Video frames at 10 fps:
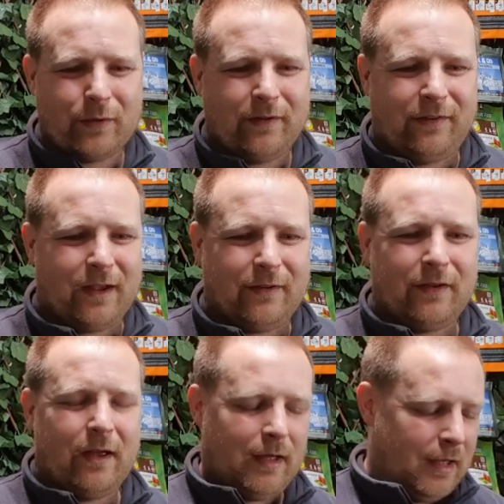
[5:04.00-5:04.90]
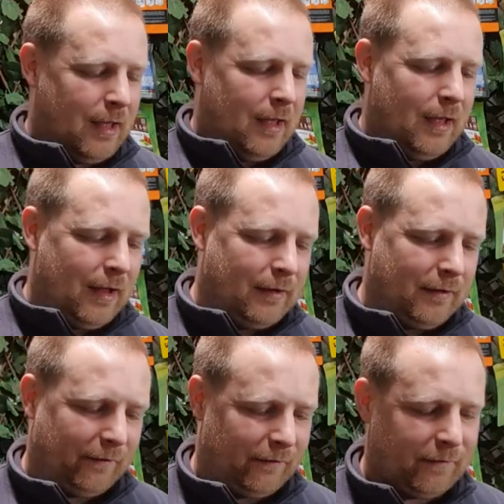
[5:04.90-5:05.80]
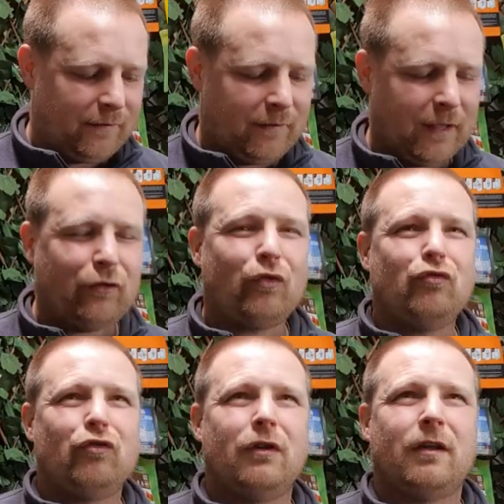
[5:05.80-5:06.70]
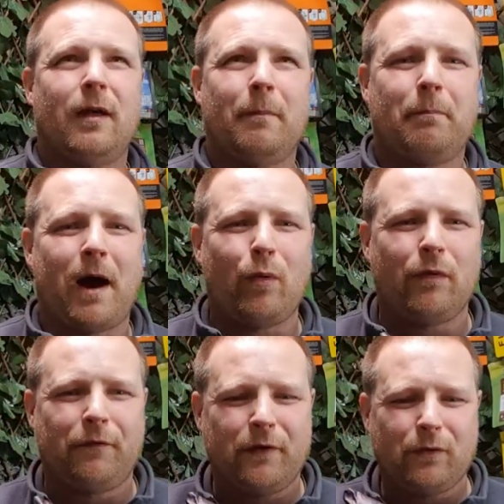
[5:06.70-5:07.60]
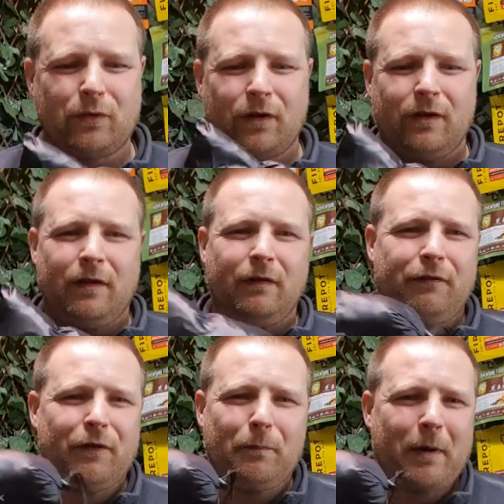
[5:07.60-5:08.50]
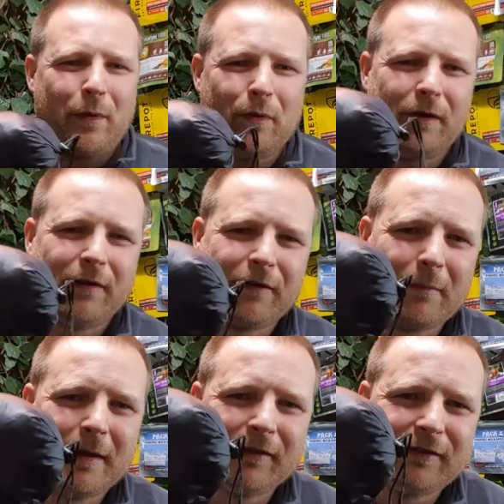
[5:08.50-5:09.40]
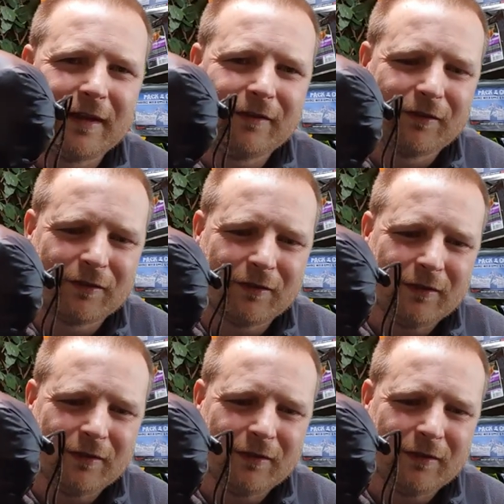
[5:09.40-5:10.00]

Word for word: one it says. And the six hundred power filled, filled power, if that makes sense.